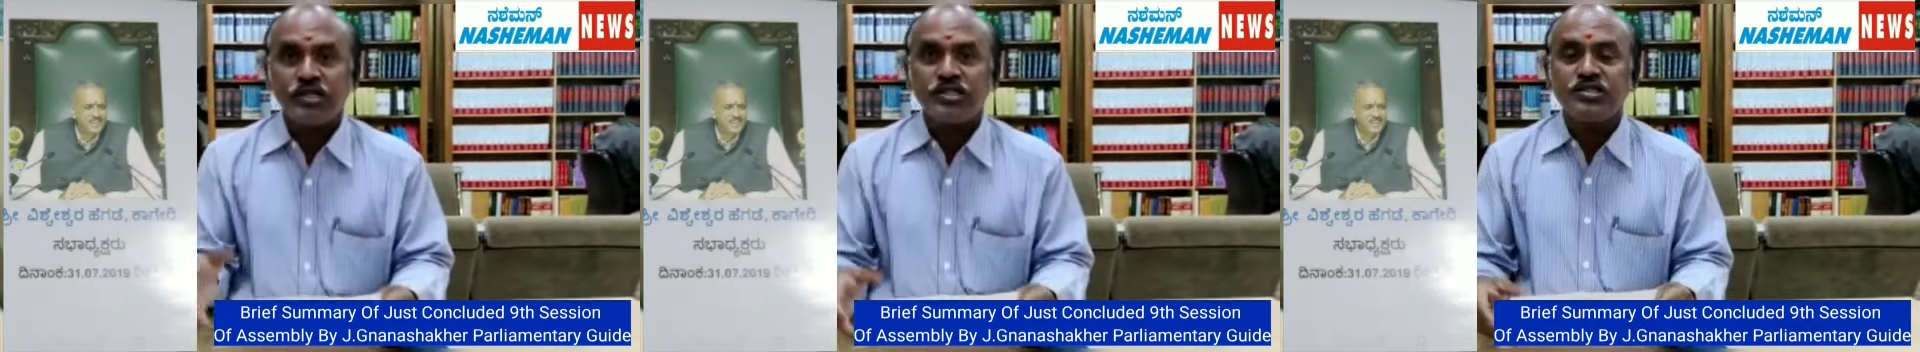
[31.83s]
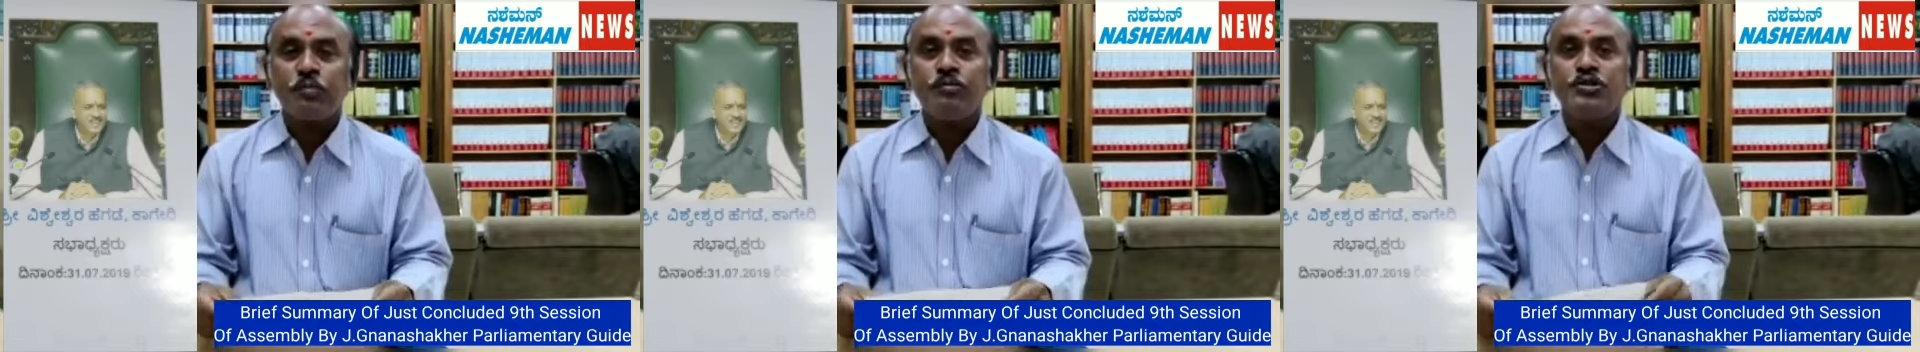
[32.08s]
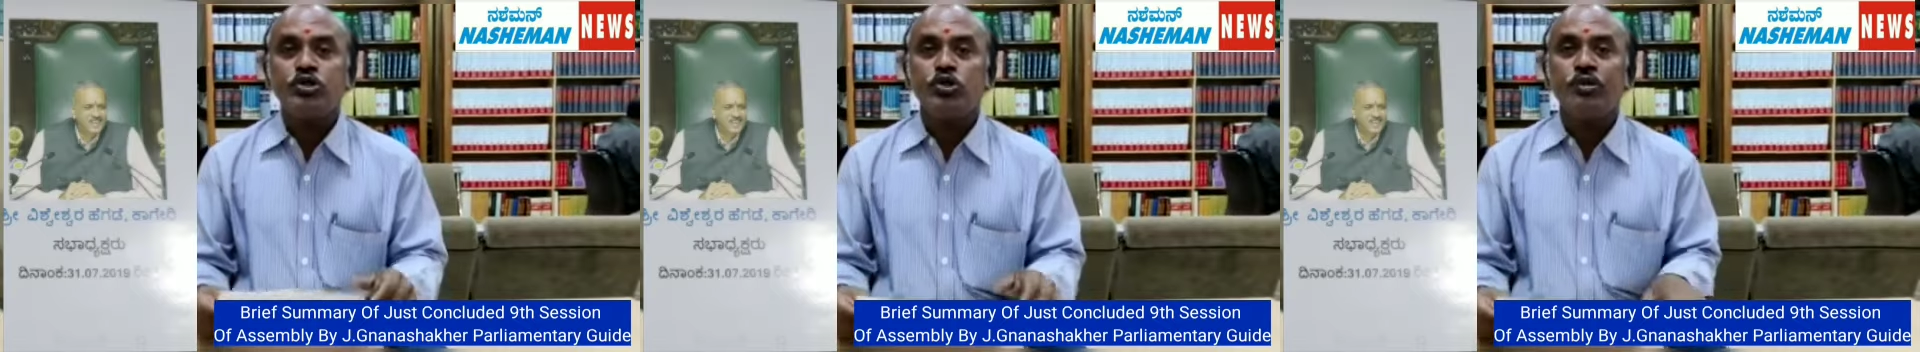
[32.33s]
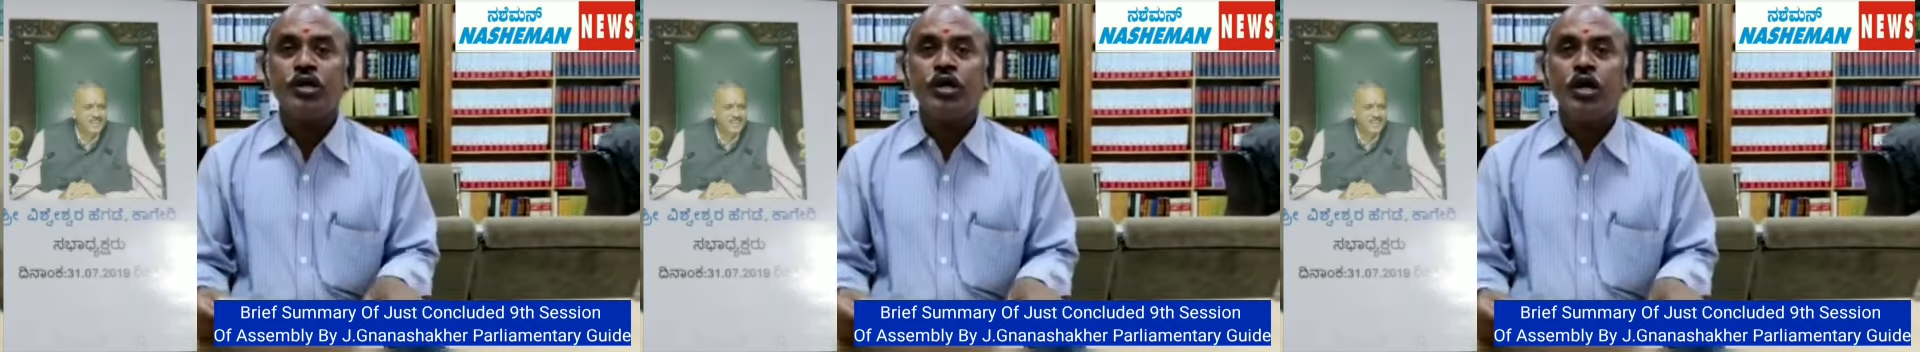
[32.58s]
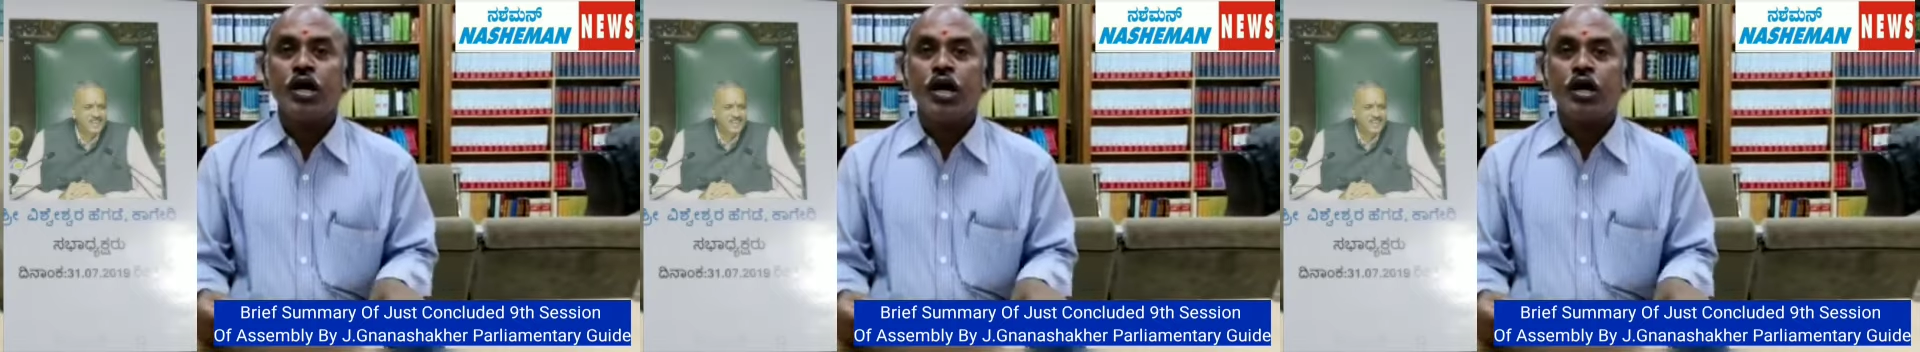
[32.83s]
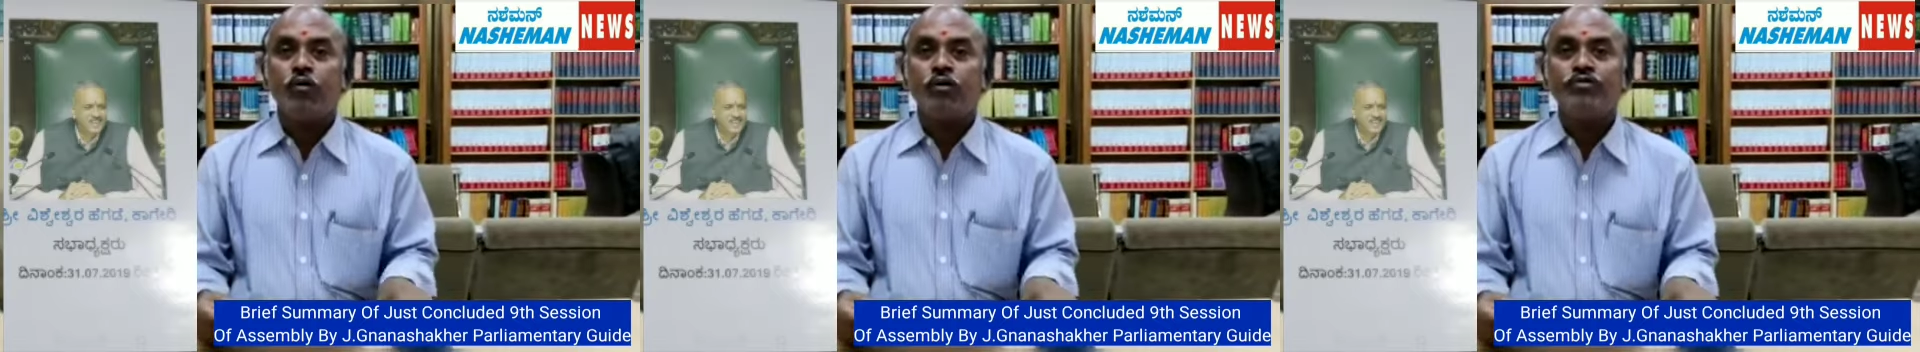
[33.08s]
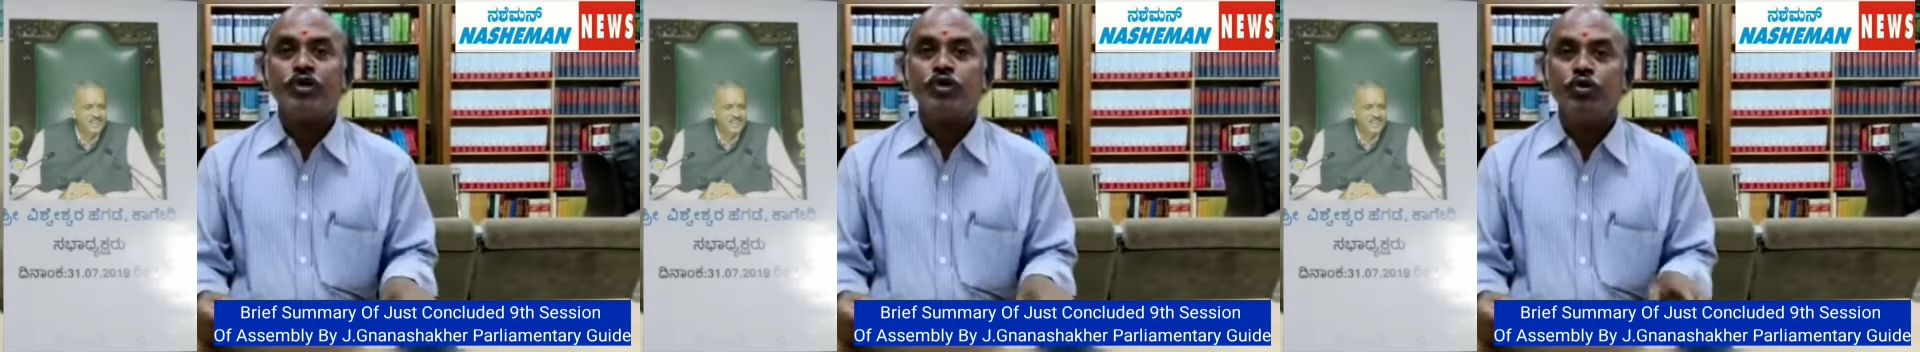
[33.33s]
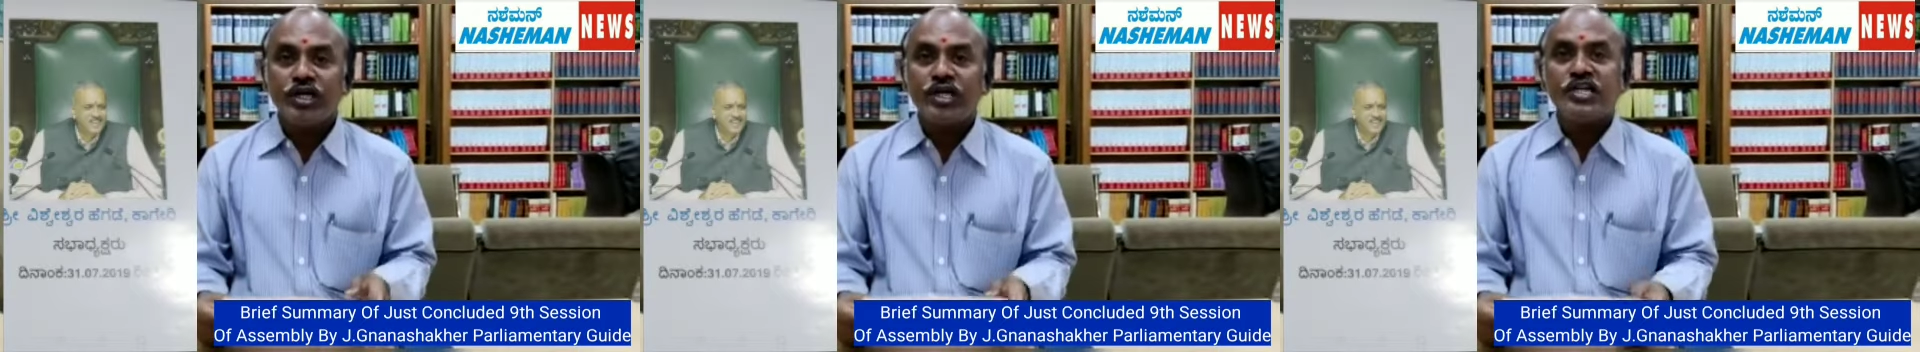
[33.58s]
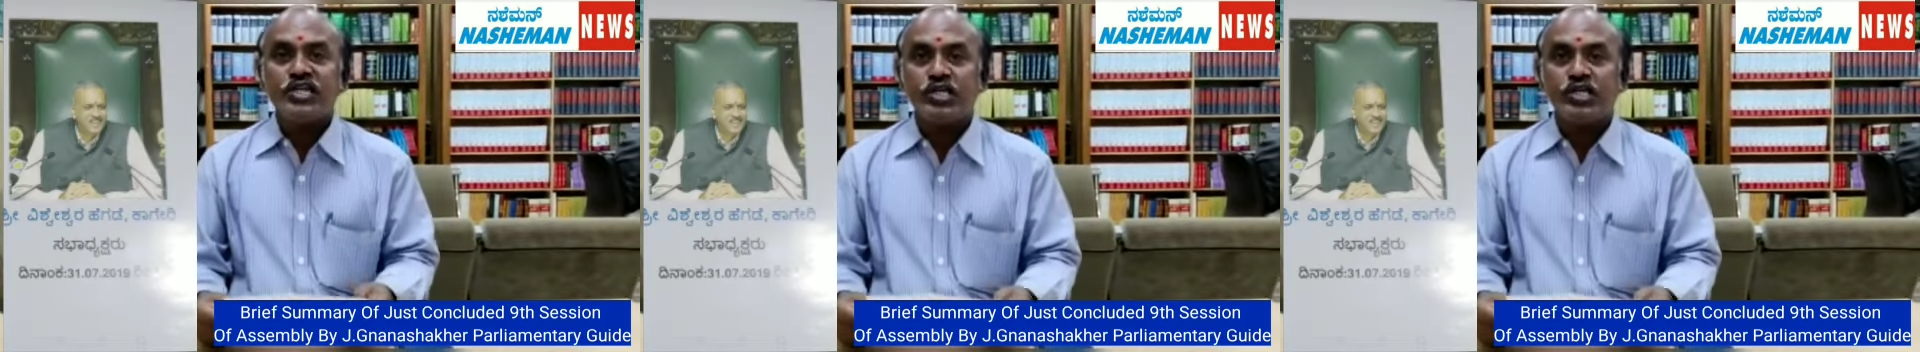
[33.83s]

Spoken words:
And this happens to be one of the unique